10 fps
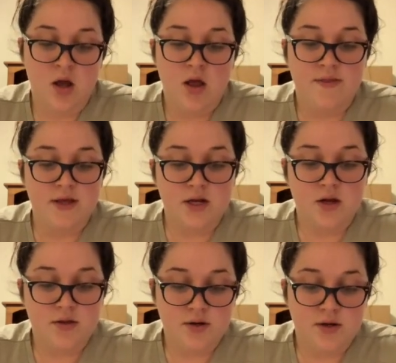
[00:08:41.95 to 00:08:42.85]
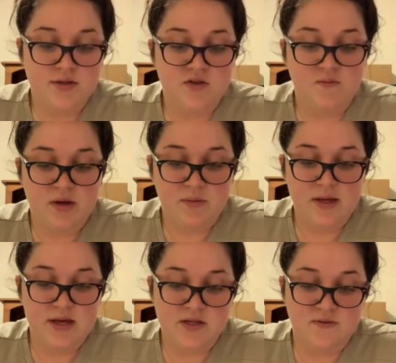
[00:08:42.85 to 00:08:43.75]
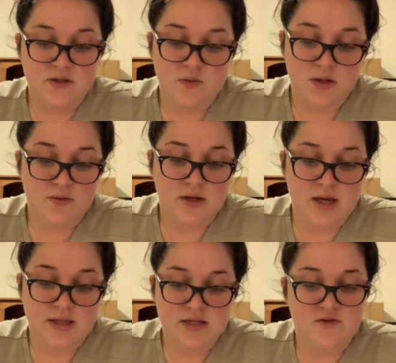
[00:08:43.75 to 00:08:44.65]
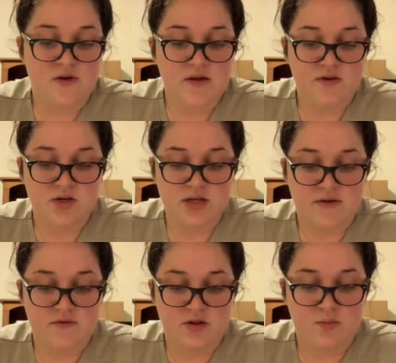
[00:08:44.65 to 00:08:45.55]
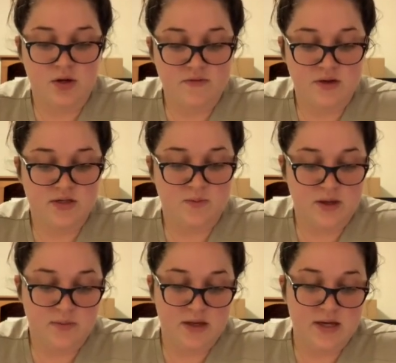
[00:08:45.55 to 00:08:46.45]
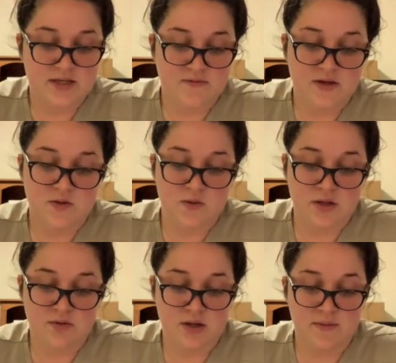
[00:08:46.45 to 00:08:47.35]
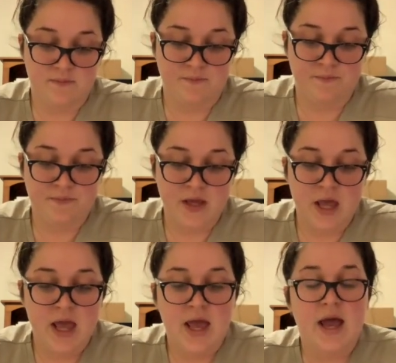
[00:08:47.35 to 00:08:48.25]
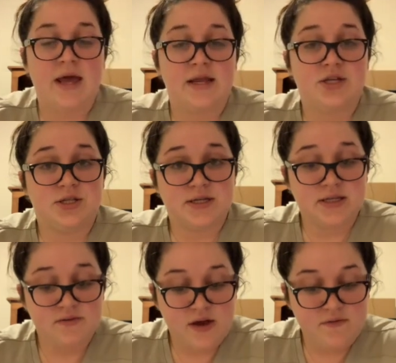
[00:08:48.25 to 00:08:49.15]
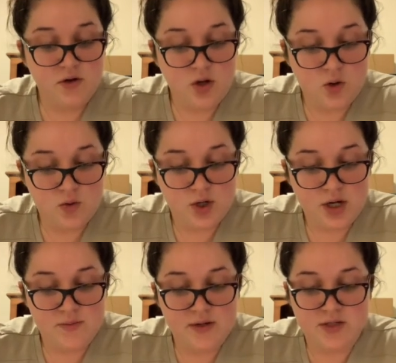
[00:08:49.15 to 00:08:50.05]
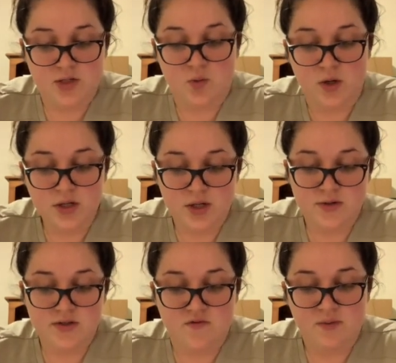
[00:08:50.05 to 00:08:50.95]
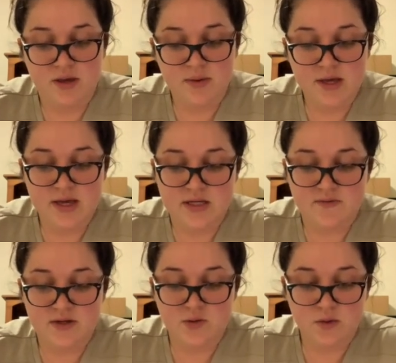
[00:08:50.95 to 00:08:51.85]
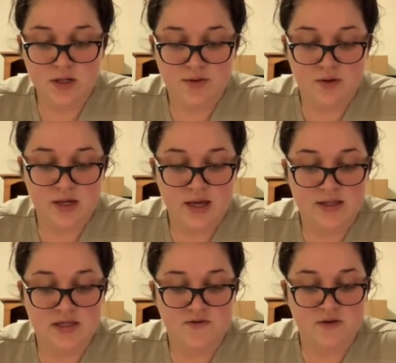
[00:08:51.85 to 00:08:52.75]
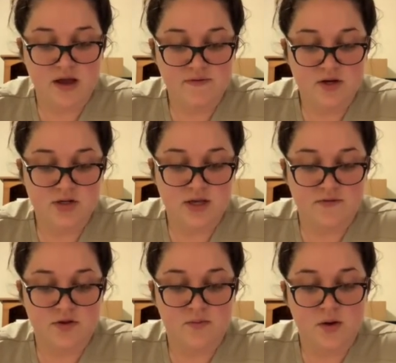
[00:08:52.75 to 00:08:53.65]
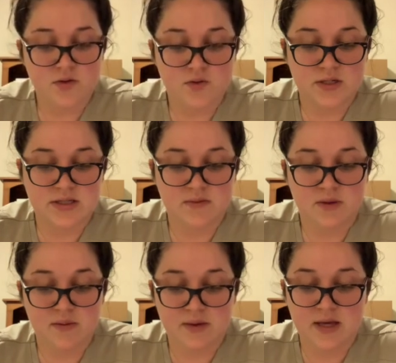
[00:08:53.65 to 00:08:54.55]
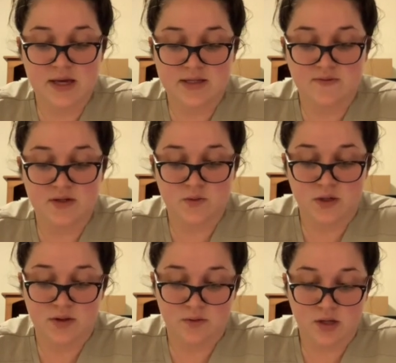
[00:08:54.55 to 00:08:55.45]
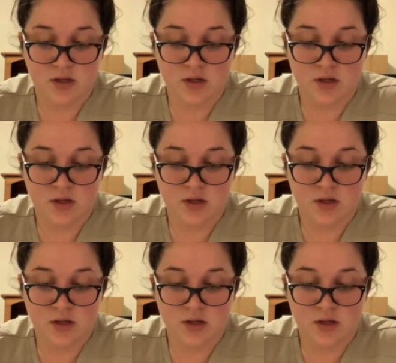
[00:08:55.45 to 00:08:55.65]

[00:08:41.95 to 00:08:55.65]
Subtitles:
then another dose of PPSV23 at least 5 years after the previous PPSV23. At age 65 or older, administer 1 dose of PPSV23 at least 5 years after the most recent PPSV23.